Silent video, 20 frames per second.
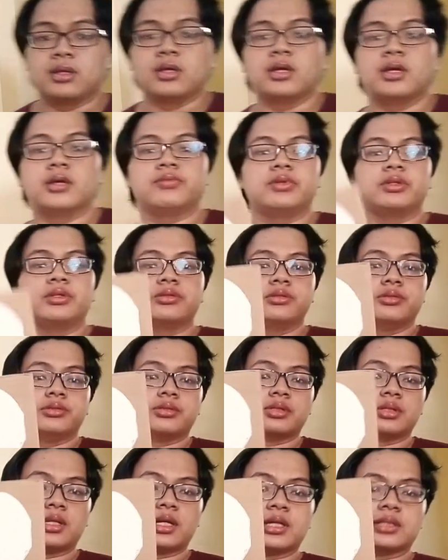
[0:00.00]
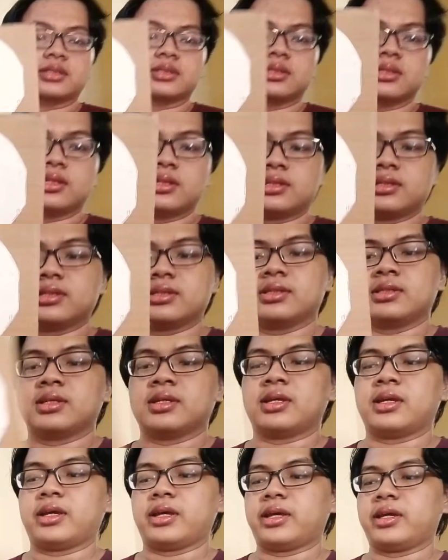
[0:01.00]
If it look like this,
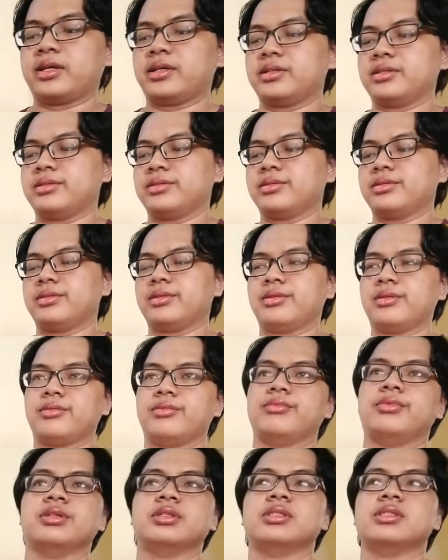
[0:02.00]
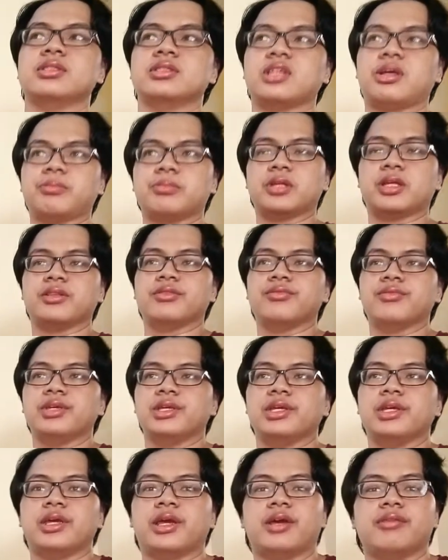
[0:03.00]
and what step that
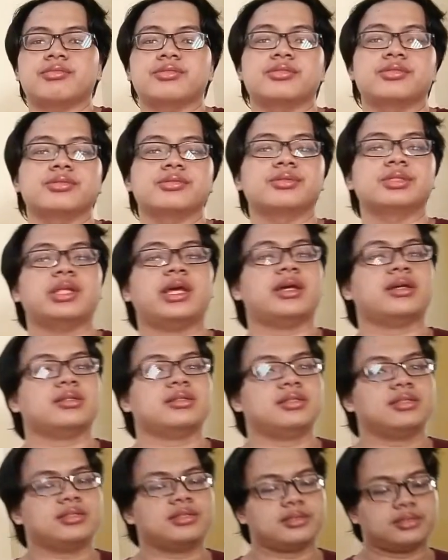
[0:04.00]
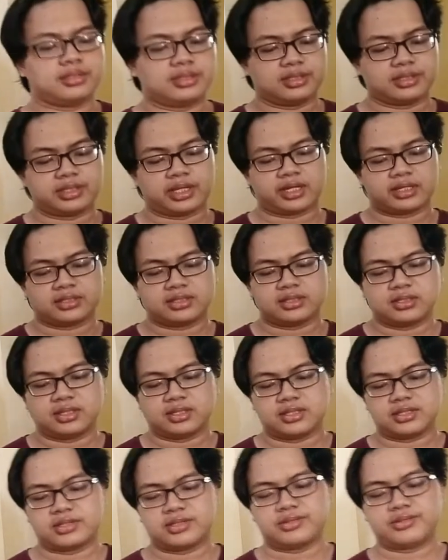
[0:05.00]
we have to do next? The next
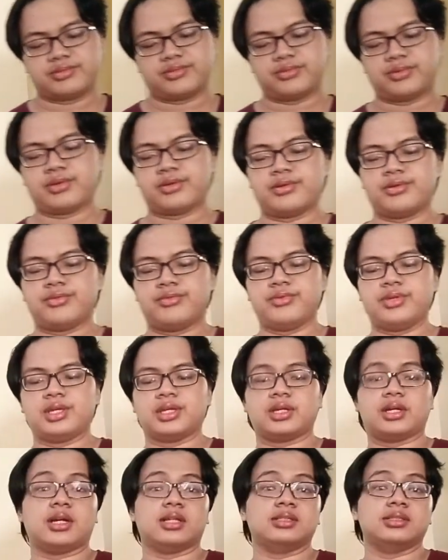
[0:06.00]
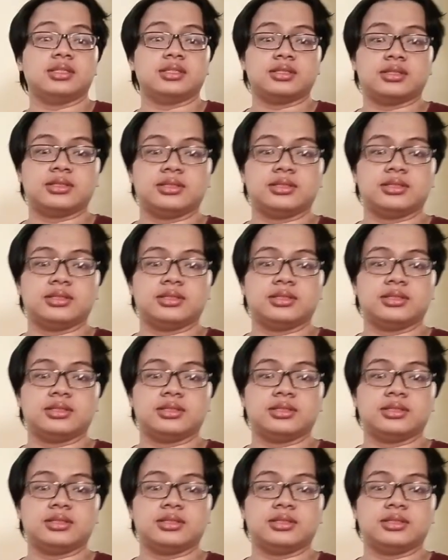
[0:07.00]
is we cut it.